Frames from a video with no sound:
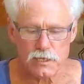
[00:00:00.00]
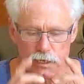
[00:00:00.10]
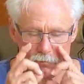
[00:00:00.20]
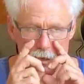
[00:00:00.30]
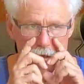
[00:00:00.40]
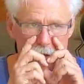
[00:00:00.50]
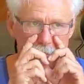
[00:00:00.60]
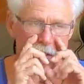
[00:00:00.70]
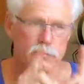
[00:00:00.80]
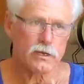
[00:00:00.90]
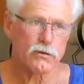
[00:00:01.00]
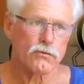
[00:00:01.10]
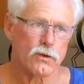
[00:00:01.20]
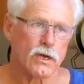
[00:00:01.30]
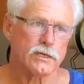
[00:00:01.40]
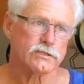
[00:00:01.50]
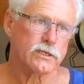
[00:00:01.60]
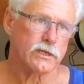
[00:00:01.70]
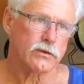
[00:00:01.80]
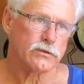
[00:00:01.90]
taking my own, I believe my own eyes
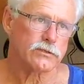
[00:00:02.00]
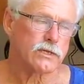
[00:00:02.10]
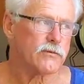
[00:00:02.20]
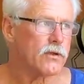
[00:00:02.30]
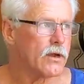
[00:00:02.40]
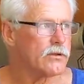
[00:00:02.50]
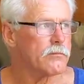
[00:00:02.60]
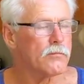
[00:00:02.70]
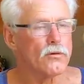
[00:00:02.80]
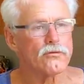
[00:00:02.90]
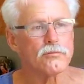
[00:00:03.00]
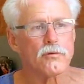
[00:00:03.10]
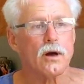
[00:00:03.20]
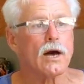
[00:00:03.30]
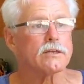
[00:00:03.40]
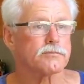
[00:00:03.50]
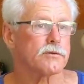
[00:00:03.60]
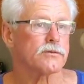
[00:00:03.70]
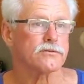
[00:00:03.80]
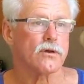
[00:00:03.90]
and ears. I've gone to multiple
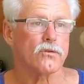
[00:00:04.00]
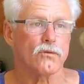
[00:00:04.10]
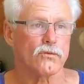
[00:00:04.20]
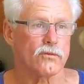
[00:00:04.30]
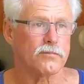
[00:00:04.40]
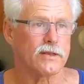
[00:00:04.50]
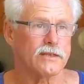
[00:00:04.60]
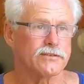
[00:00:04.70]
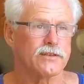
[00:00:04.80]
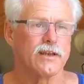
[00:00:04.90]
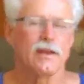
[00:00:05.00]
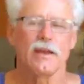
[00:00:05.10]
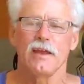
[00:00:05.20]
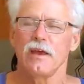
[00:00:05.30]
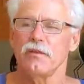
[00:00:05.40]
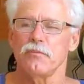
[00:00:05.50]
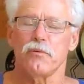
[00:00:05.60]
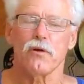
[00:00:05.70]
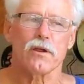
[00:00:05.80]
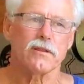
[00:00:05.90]
hospitals all over the place, and the
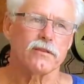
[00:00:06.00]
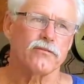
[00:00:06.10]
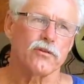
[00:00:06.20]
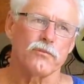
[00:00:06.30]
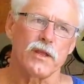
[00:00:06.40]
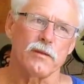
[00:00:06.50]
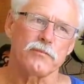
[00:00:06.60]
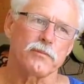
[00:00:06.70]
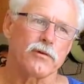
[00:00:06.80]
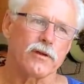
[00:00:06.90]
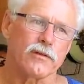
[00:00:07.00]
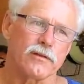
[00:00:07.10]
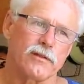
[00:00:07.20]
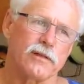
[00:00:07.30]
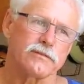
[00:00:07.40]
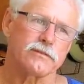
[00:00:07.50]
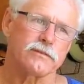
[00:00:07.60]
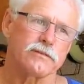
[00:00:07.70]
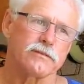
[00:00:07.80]
parking, filmed the empty parking lots.